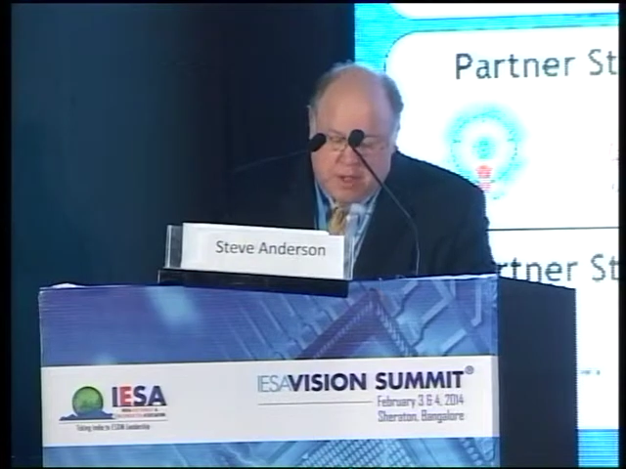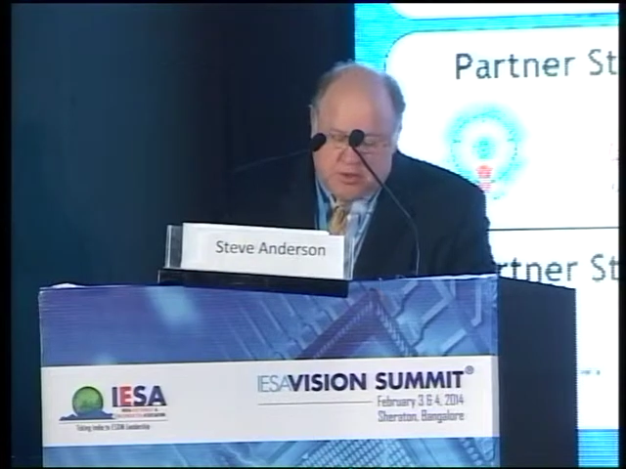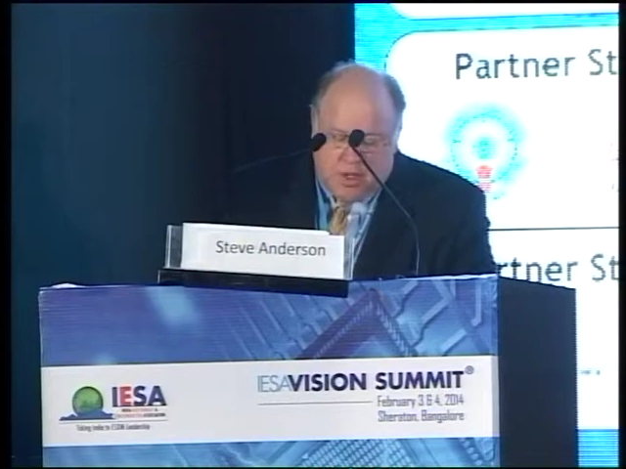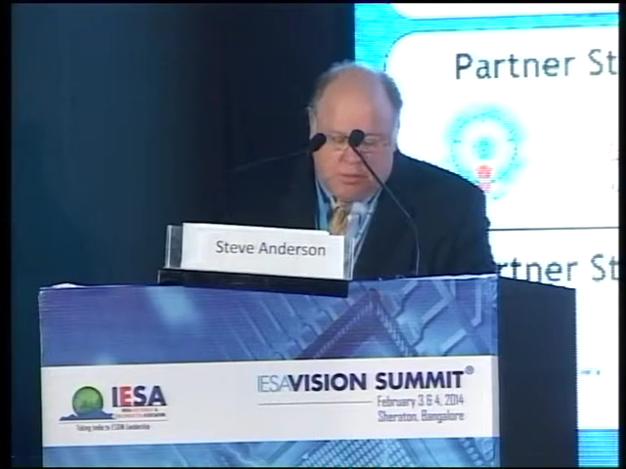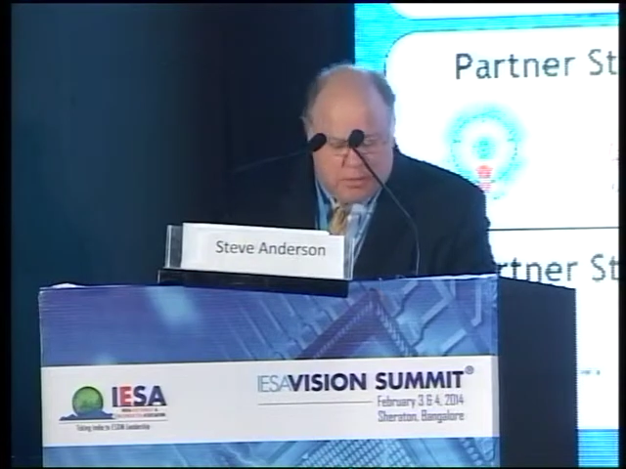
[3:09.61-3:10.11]

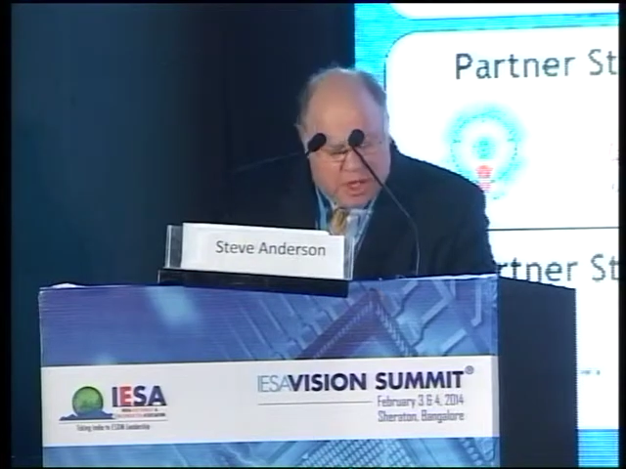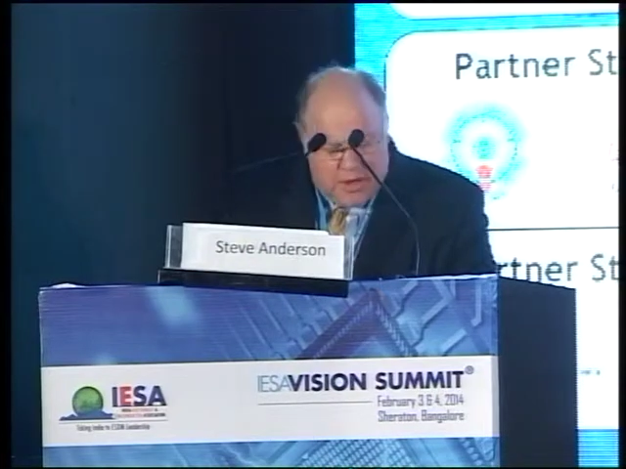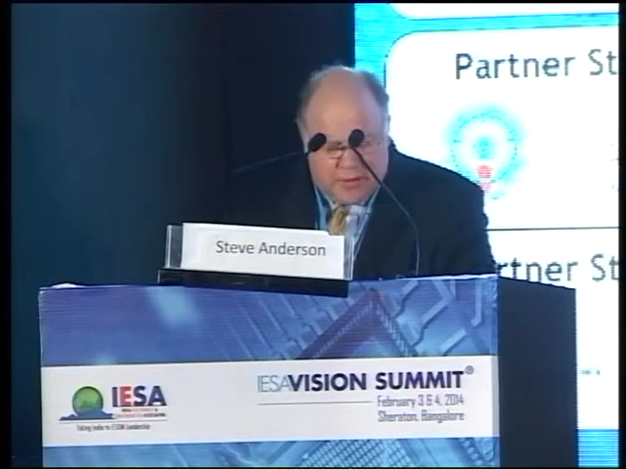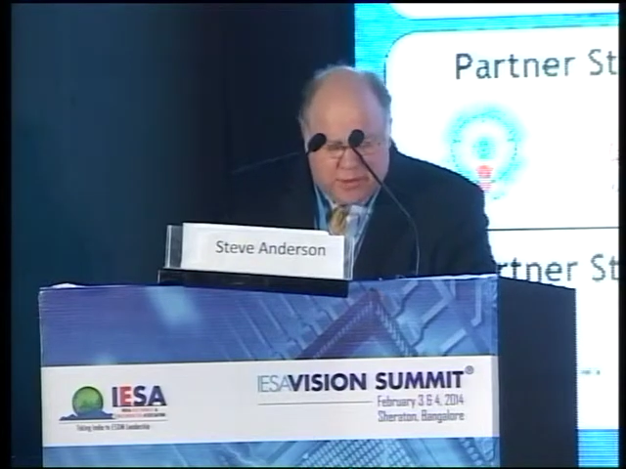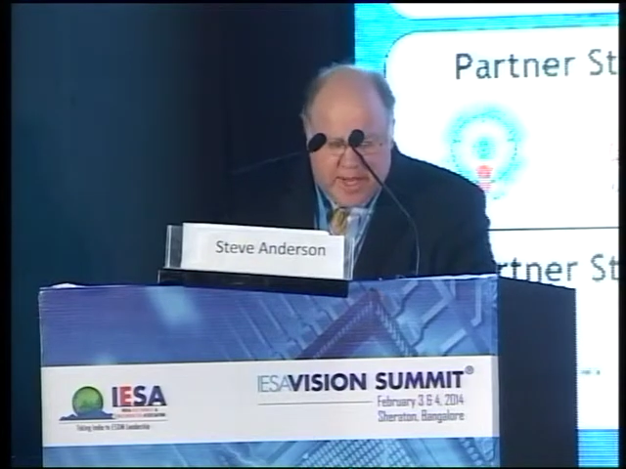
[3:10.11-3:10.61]
So
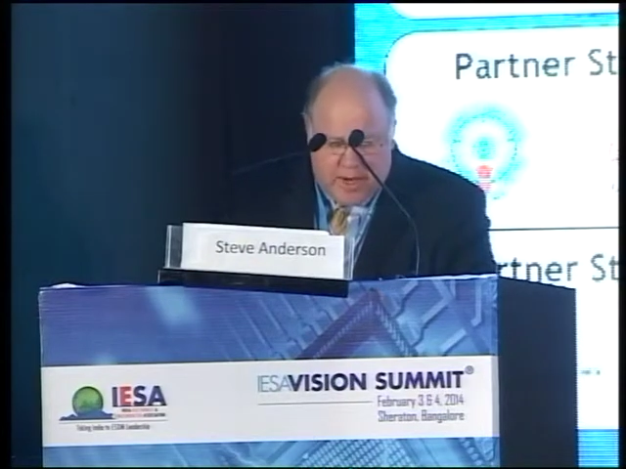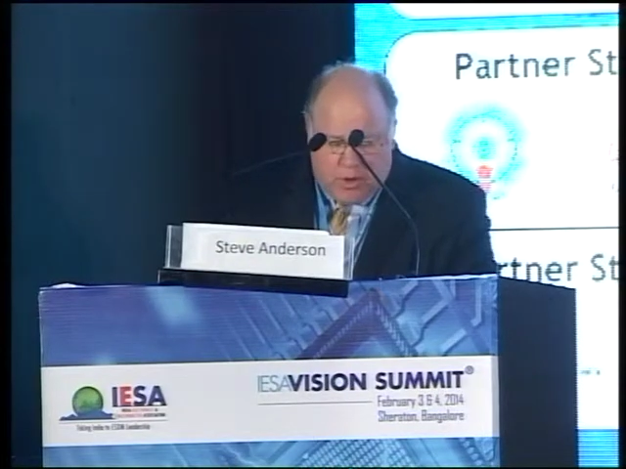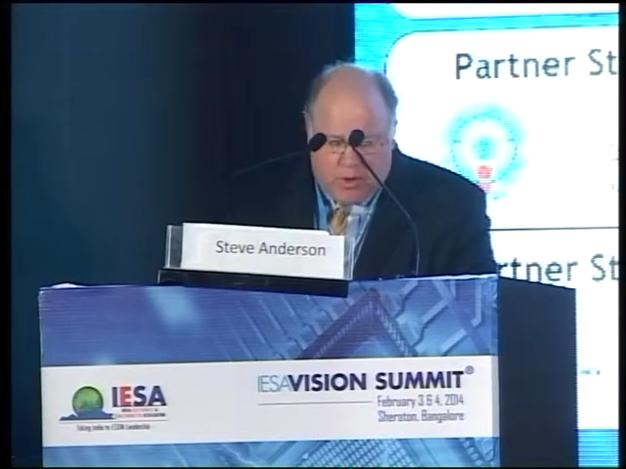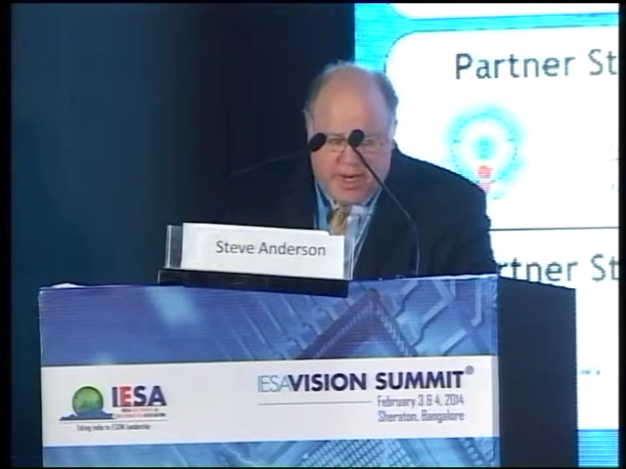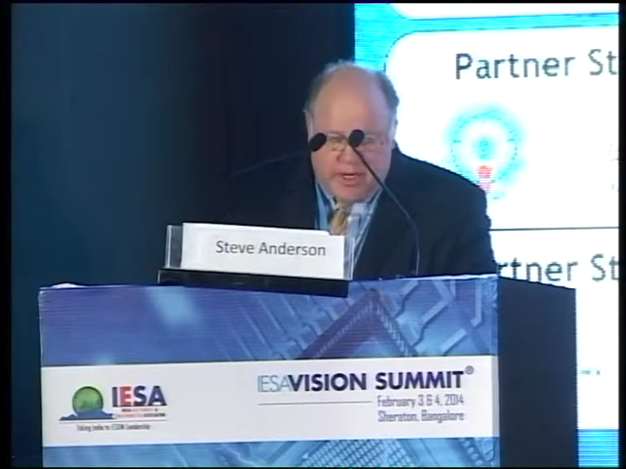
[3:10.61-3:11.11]
another
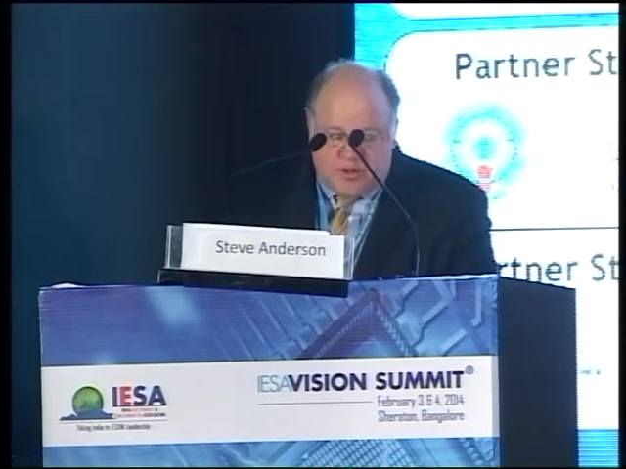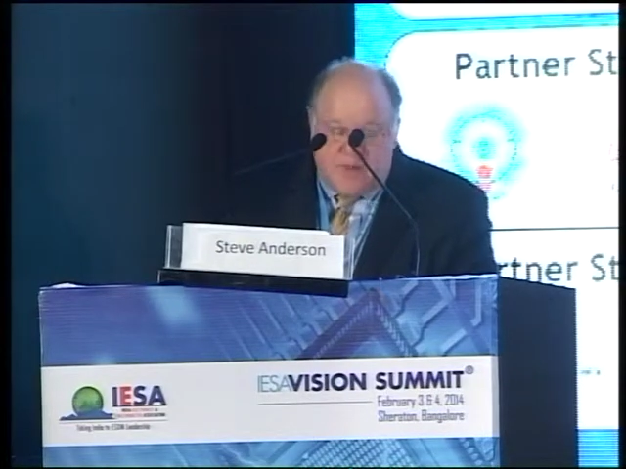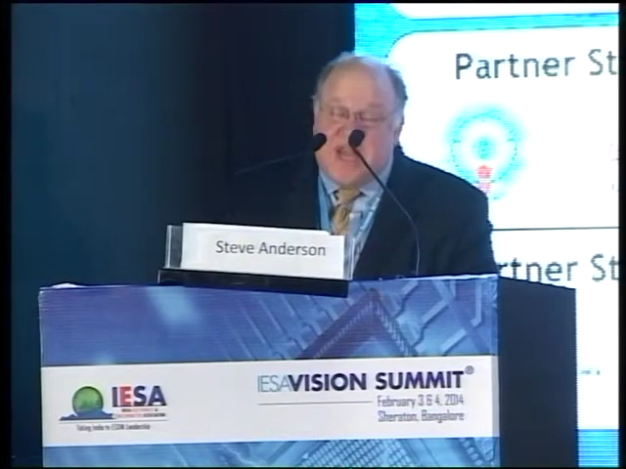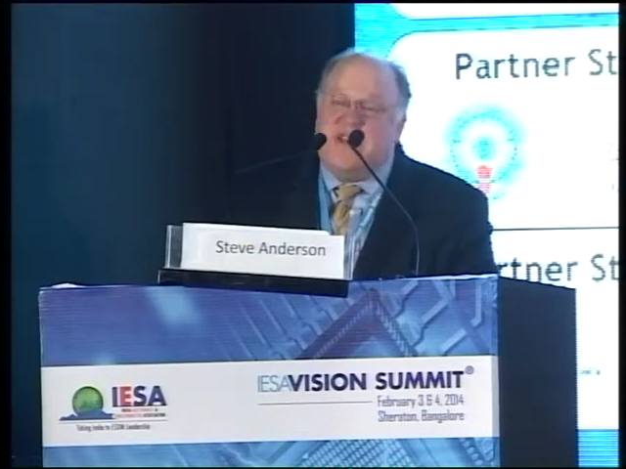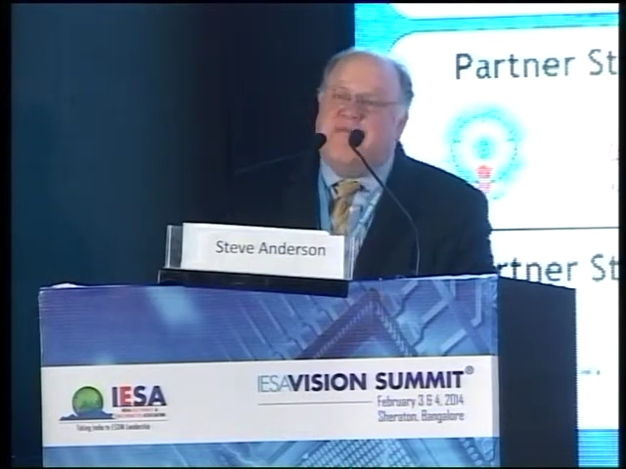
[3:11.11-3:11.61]
category here is
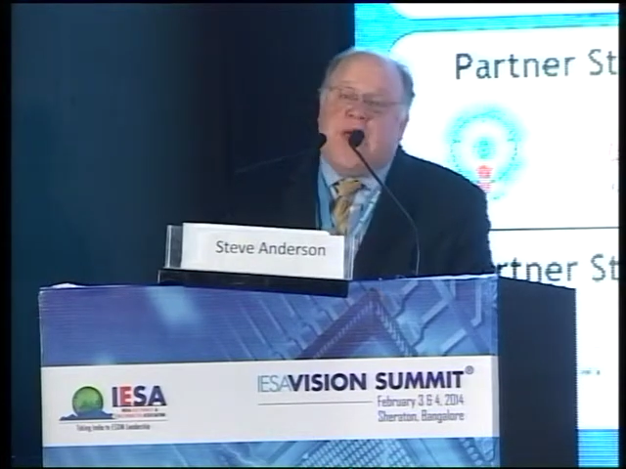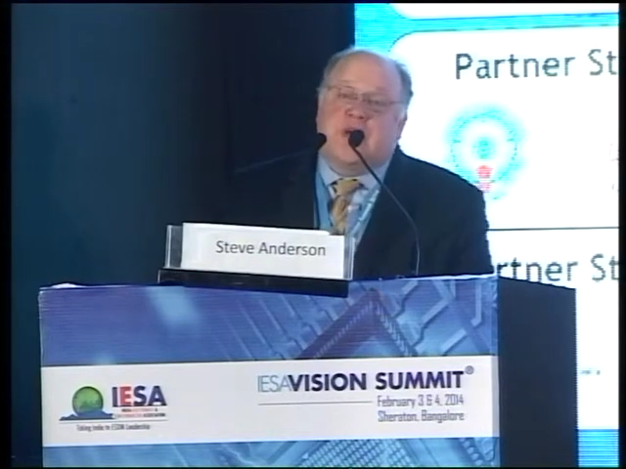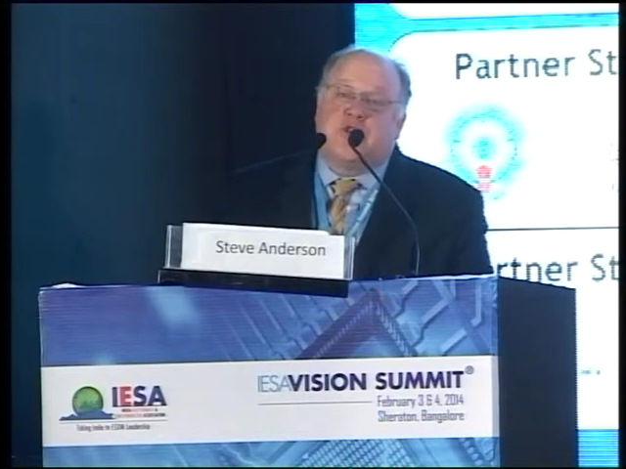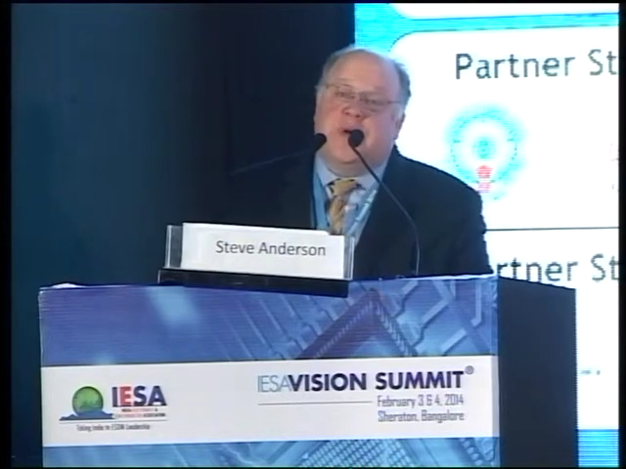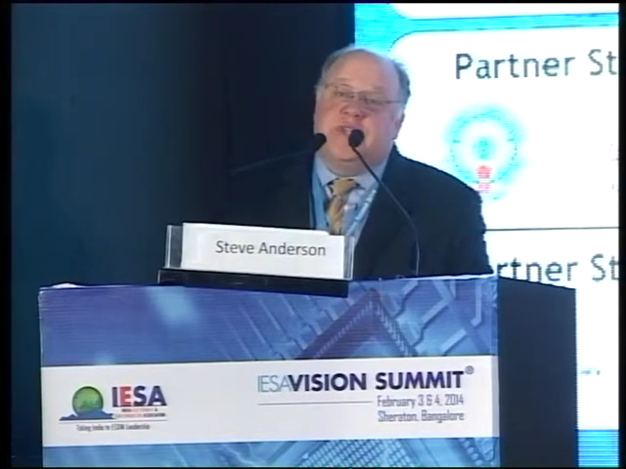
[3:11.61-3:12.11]

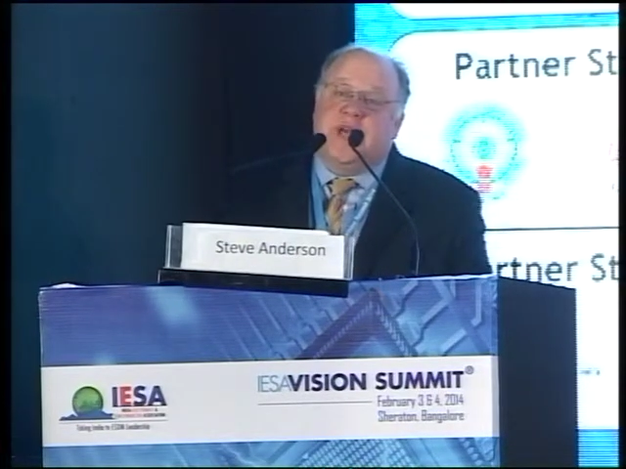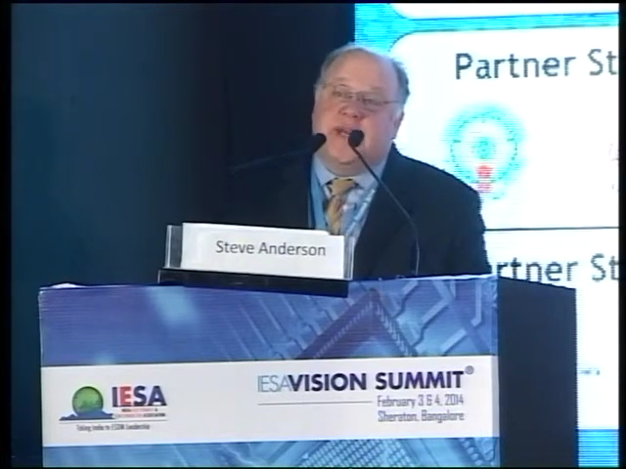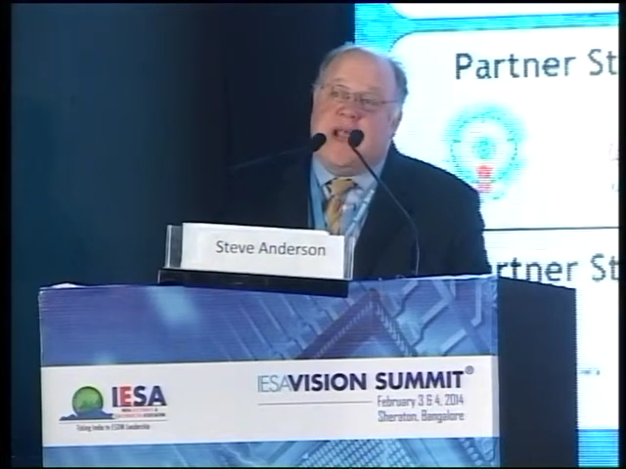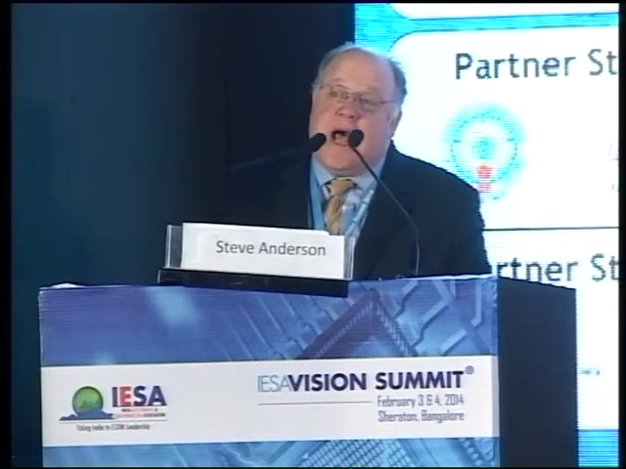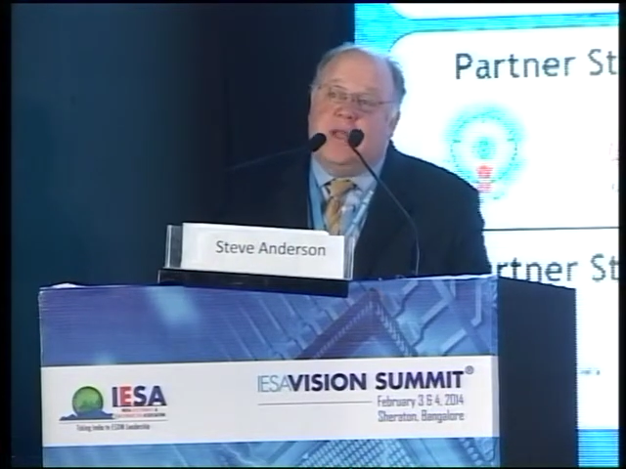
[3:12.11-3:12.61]
manufacturing
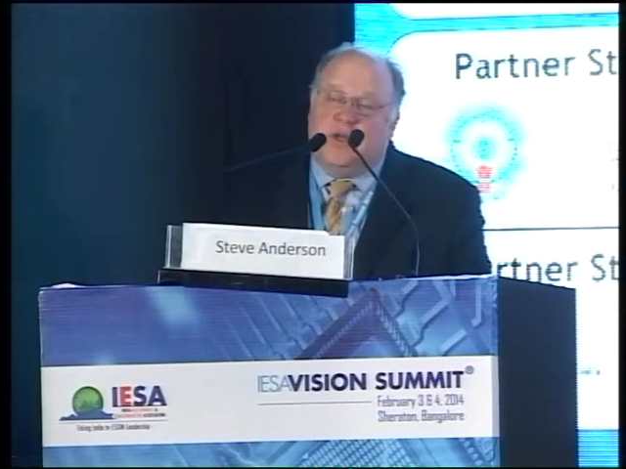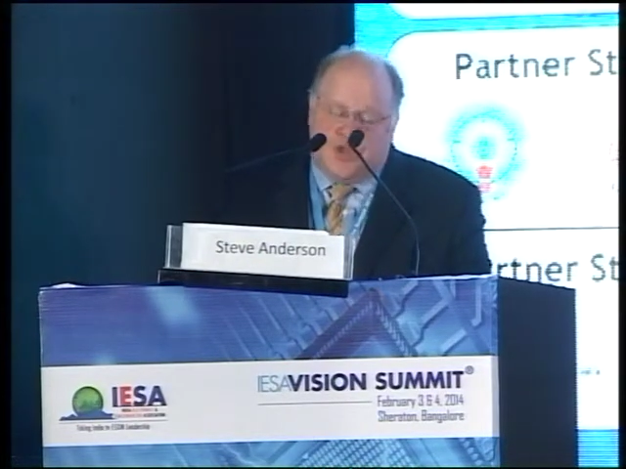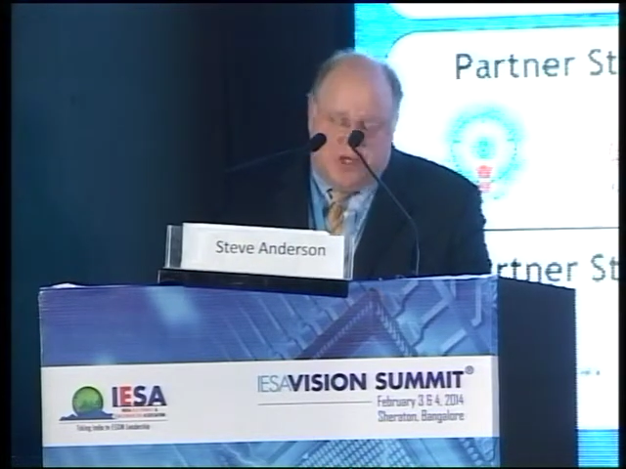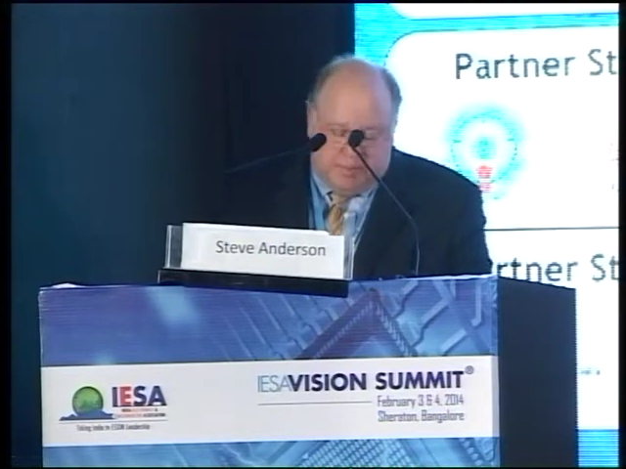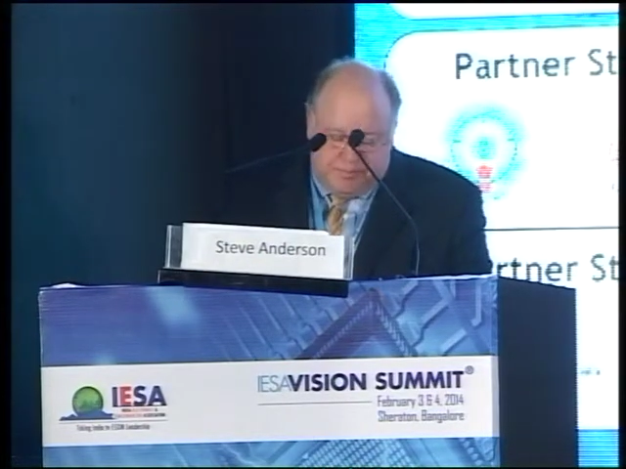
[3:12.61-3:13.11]

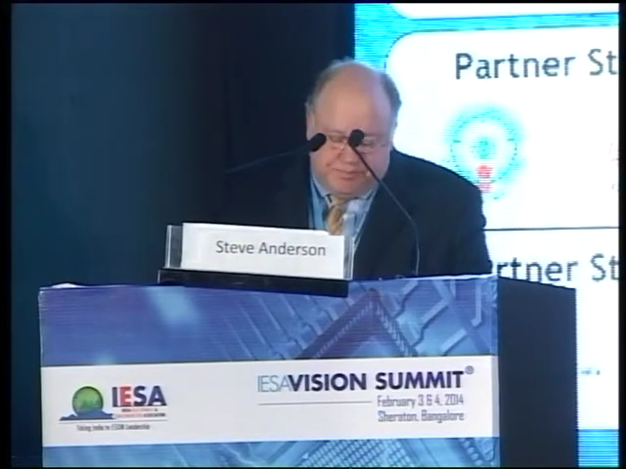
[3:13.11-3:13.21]
technology.